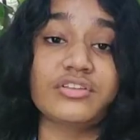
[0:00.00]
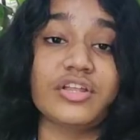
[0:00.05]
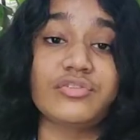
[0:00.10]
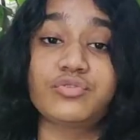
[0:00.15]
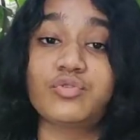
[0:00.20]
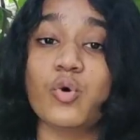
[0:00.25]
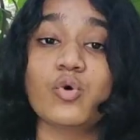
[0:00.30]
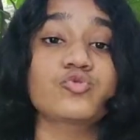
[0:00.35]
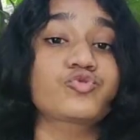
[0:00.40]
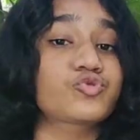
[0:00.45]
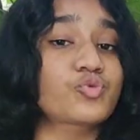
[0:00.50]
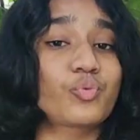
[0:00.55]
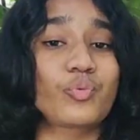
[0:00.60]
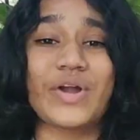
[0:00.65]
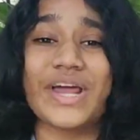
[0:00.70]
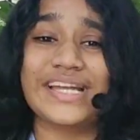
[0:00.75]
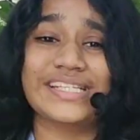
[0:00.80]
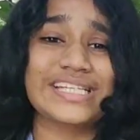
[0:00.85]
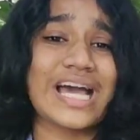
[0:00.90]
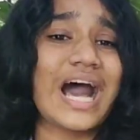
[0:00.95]
than those who
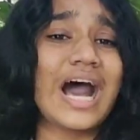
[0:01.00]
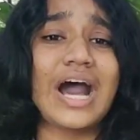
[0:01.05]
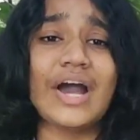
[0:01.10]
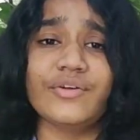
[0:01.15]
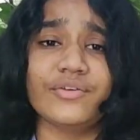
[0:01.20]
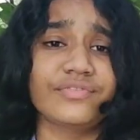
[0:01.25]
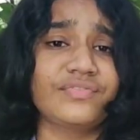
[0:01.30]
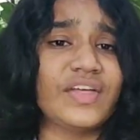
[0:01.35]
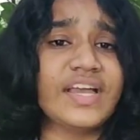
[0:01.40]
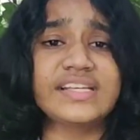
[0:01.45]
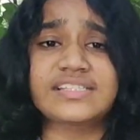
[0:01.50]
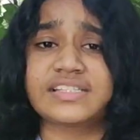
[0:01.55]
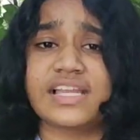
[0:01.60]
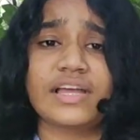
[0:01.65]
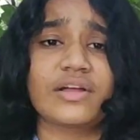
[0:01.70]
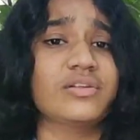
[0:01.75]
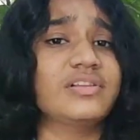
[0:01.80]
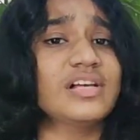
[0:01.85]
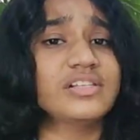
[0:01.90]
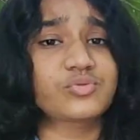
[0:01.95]
ranked high on things
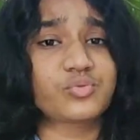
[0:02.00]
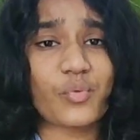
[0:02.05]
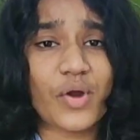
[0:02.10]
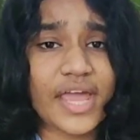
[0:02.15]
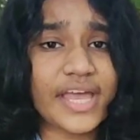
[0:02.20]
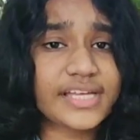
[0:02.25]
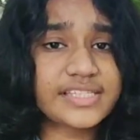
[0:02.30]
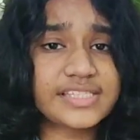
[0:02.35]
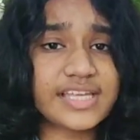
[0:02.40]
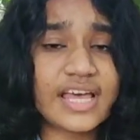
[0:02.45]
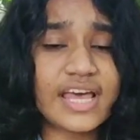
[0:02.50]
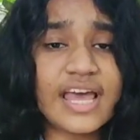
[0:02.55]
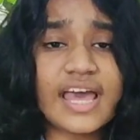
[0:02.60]
like class ranks,